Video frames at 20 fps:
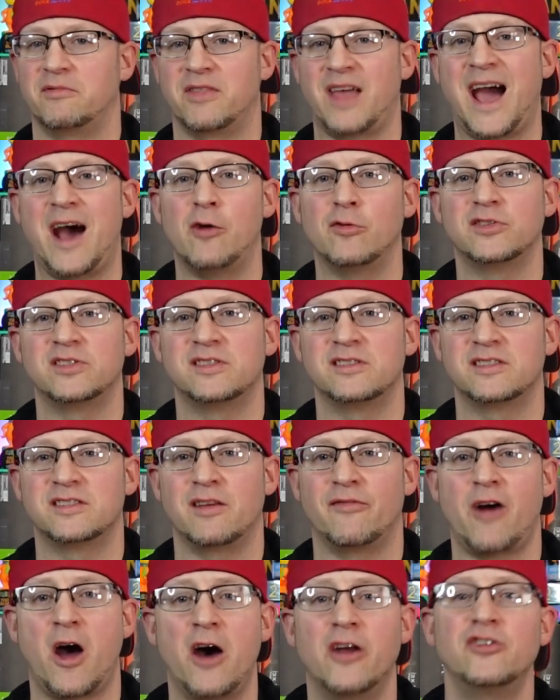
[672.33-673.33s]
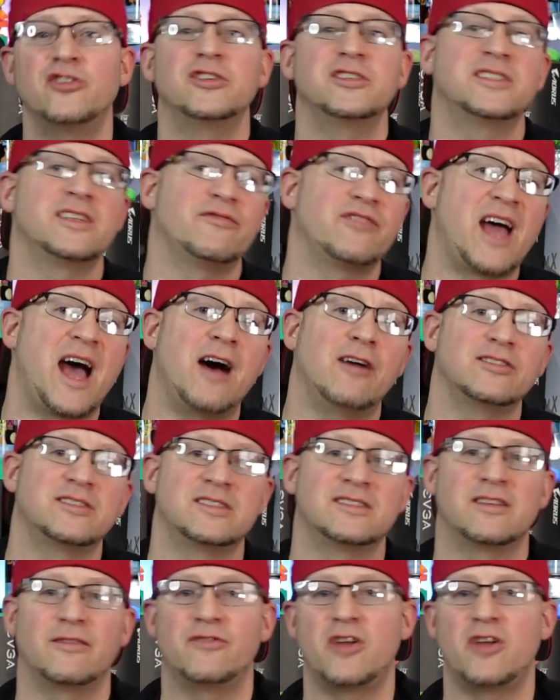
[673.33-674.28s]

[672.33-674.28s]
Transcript: hundreds of thousands